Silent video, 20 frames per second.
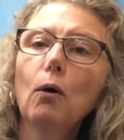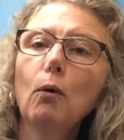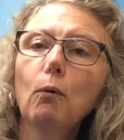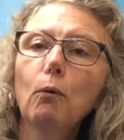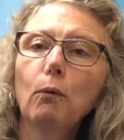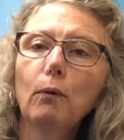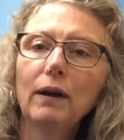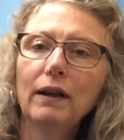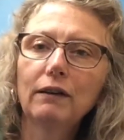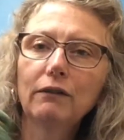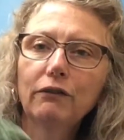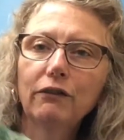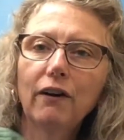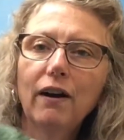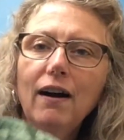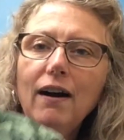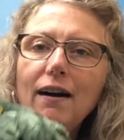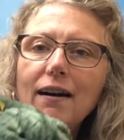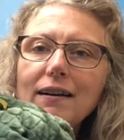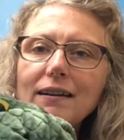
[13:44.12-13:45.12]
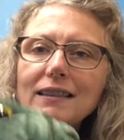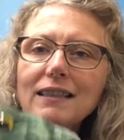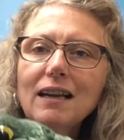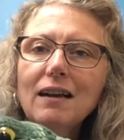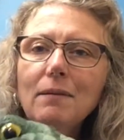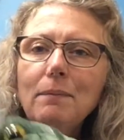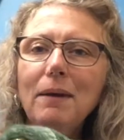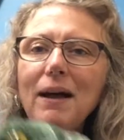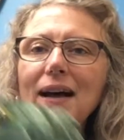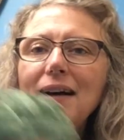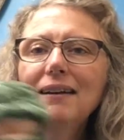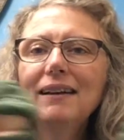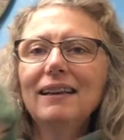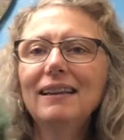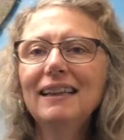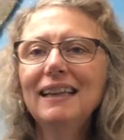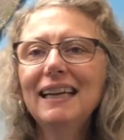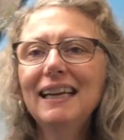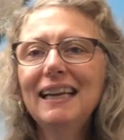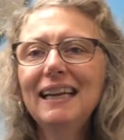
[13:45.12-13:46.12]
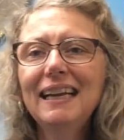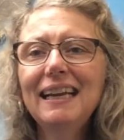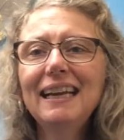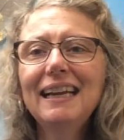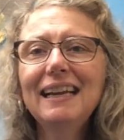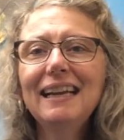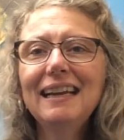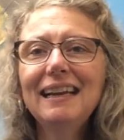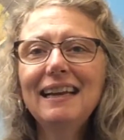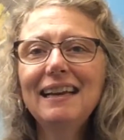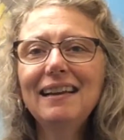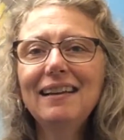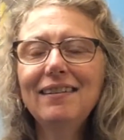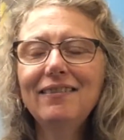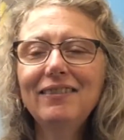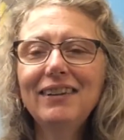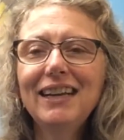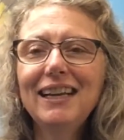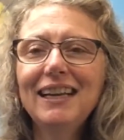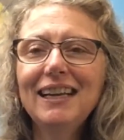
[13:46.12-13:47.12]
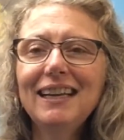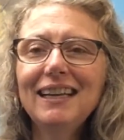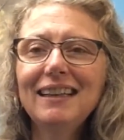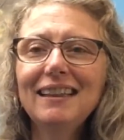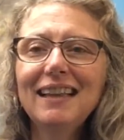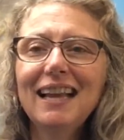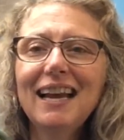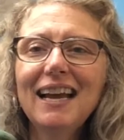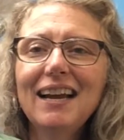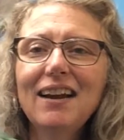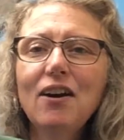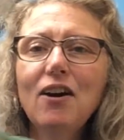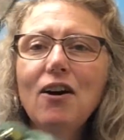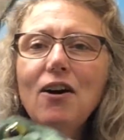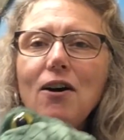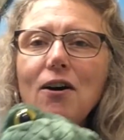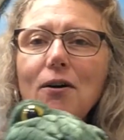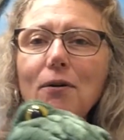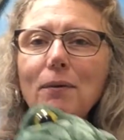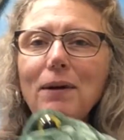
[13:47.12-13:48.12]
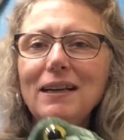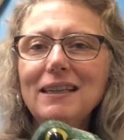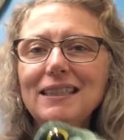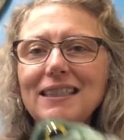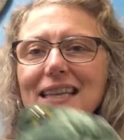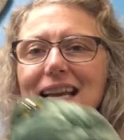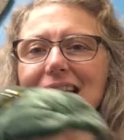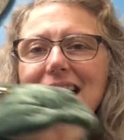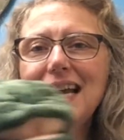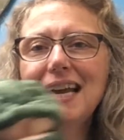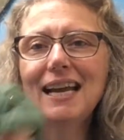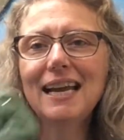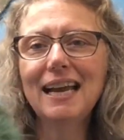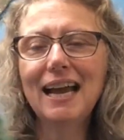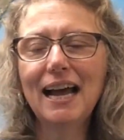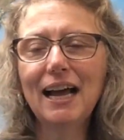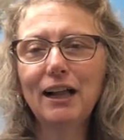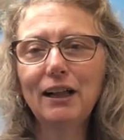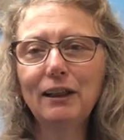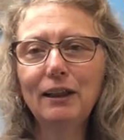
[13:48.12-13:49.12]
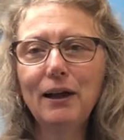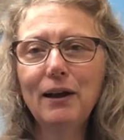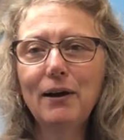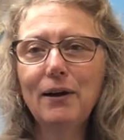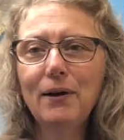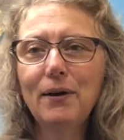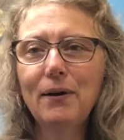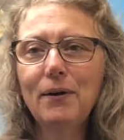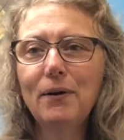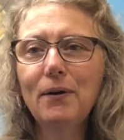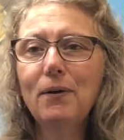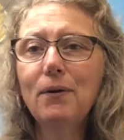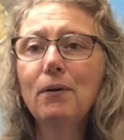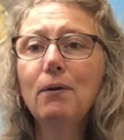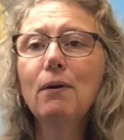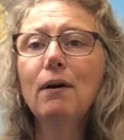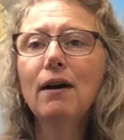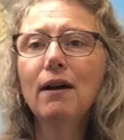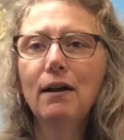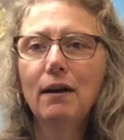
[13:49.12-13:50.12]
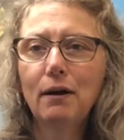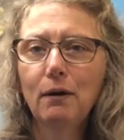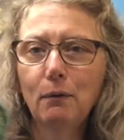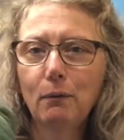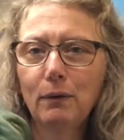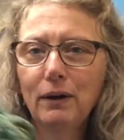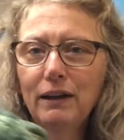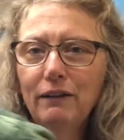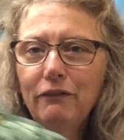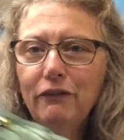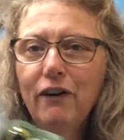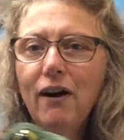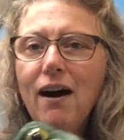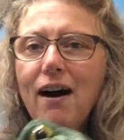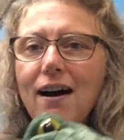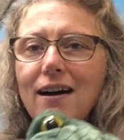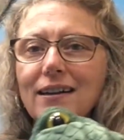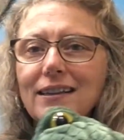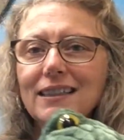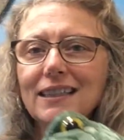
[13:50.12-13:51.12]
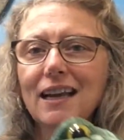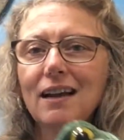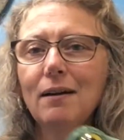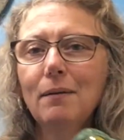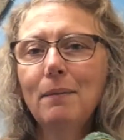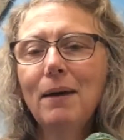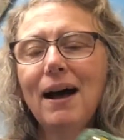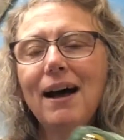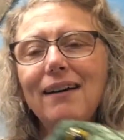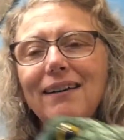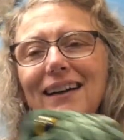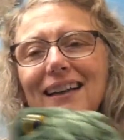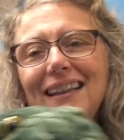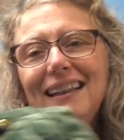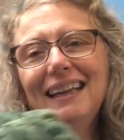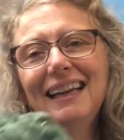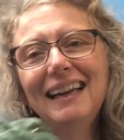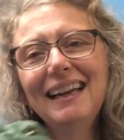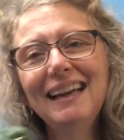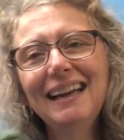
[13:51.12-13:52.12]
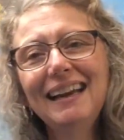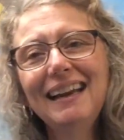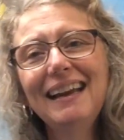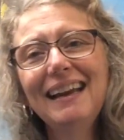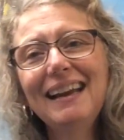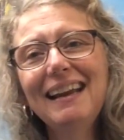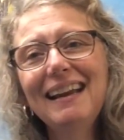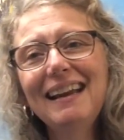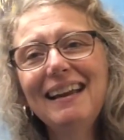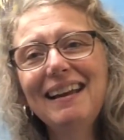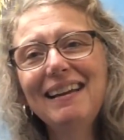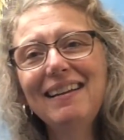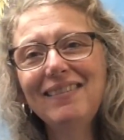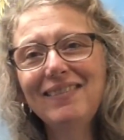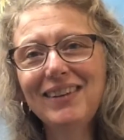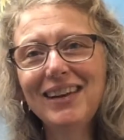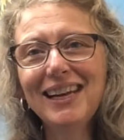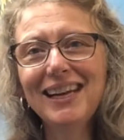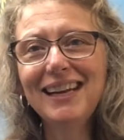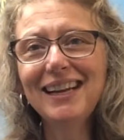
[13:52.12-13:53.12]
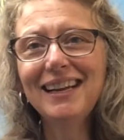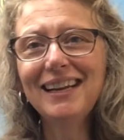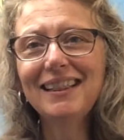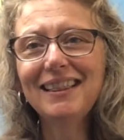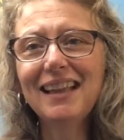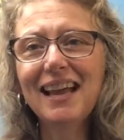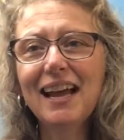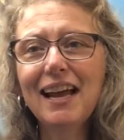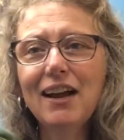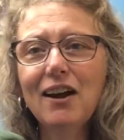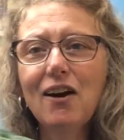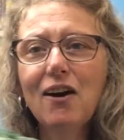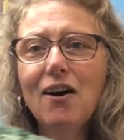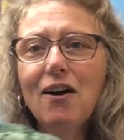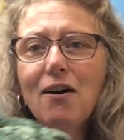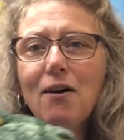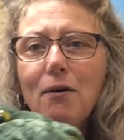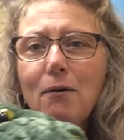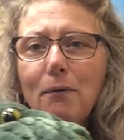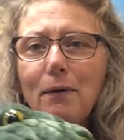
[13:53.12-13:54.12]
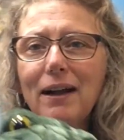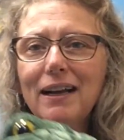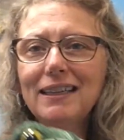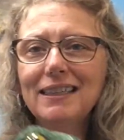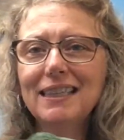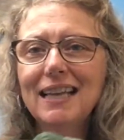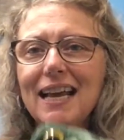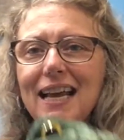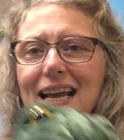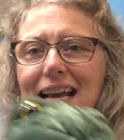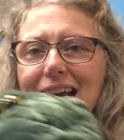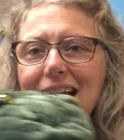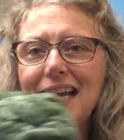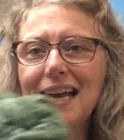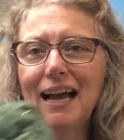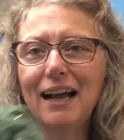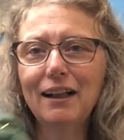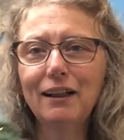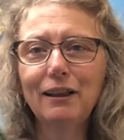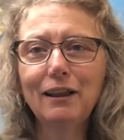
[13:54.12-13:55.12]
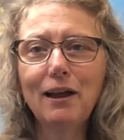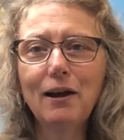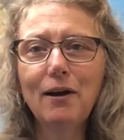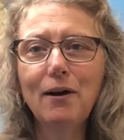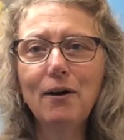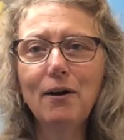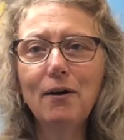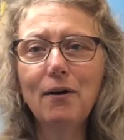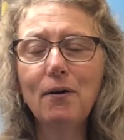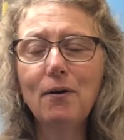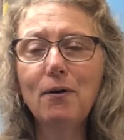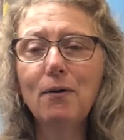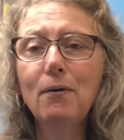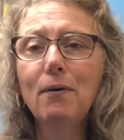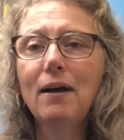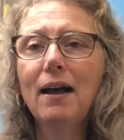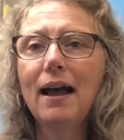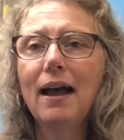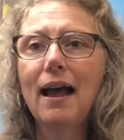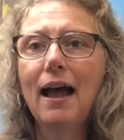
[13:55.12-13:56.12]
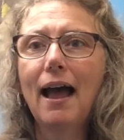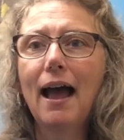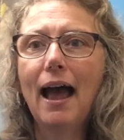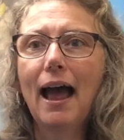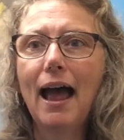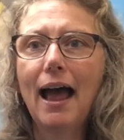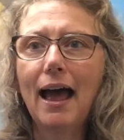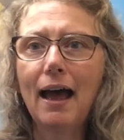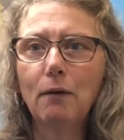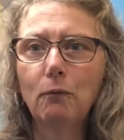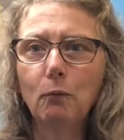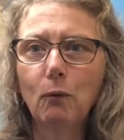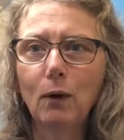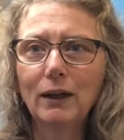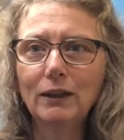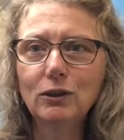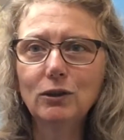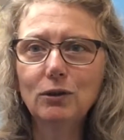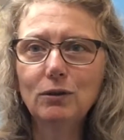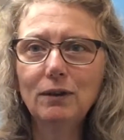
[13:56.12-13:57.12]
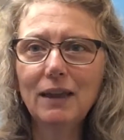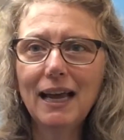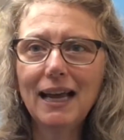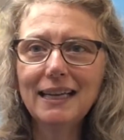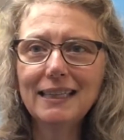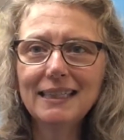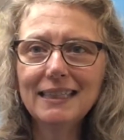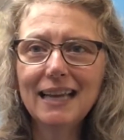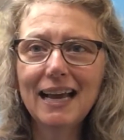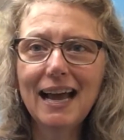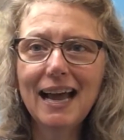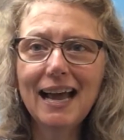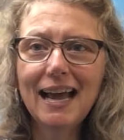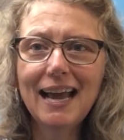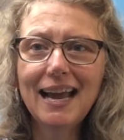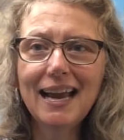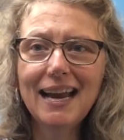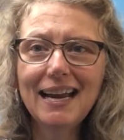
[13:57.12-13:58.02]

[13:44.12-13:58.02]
When frogs come out in the evening, they always say hello. When frogs come out in the evening, they always say hello. And what do they say?